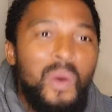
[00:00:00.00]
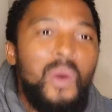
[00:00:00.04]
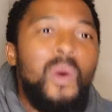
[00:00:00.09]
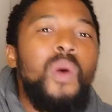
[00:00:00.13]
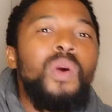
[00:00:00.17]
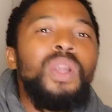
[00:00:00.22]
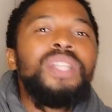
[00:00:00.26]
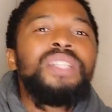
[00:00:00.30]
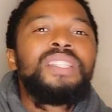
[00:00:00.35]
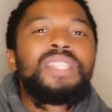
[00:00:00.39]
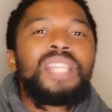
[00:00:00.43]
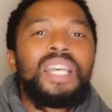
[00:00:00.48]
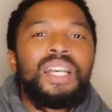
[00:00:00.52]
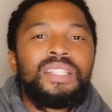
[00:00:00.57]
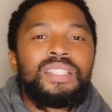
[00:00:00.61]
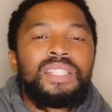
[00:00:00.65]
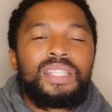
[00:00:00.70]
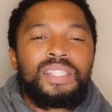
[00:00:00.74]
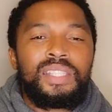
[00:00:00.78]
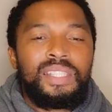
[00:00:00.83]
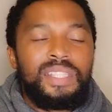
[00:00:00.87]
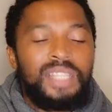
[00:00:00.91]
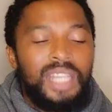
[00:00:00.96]
All it
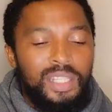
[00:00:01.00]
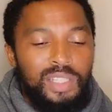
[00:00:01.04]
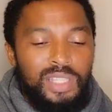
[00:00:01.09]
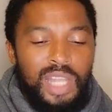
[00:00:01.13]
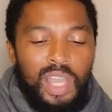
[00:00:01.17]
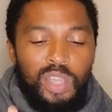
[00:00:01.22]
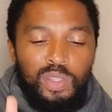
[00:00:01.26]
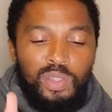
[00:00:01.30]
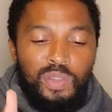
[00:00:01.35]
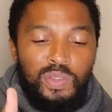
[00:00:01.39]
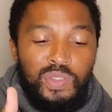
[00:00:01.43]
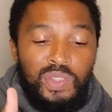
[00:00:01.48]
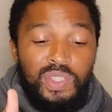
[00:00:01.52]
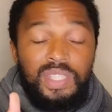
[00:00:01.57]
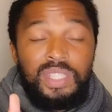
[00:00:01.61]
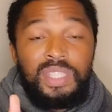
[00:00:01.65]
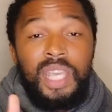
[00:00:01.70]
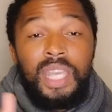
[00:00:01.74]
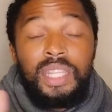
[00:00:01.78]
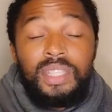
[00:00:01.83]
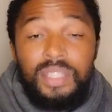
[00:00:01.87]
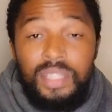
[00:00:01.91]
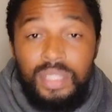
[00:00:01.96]
tells us is that now you've
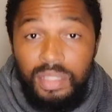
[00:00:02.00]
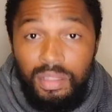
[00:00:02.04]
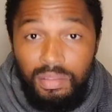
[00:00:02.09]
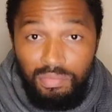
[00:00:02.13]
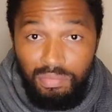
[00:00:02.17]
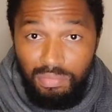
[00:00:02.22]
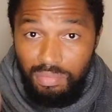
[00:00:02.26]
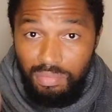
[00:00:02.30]
set